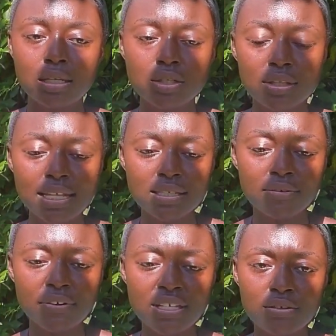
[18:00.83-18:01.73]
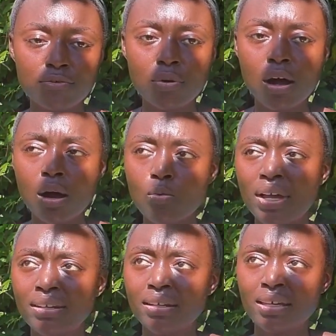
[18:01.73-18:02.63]
So that's the phase of Ra
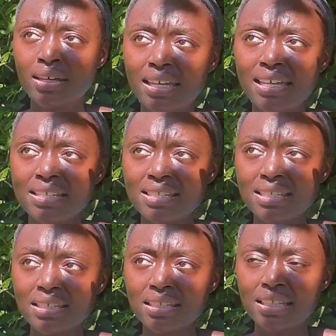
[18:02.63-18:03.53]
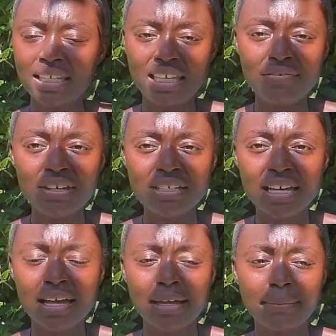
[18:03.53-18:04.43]
when it's the evening
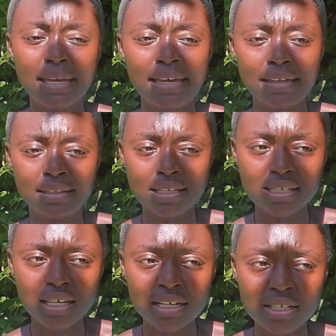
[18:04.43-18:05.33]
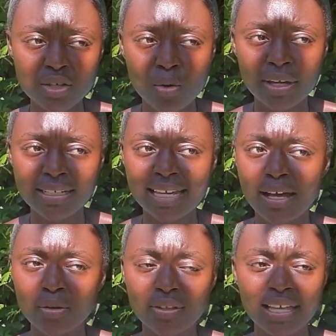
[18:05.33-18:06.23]
time and the sun is going
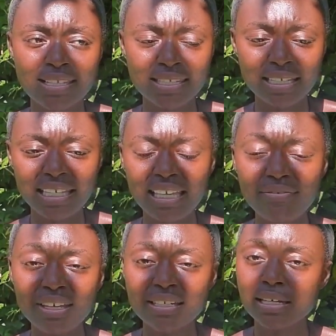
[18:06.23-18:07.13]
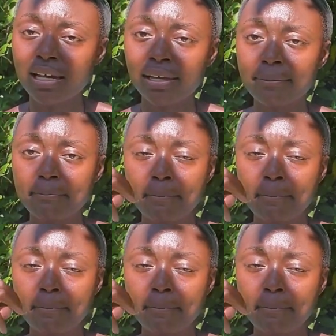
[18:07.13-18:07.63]
down. That's the evening time.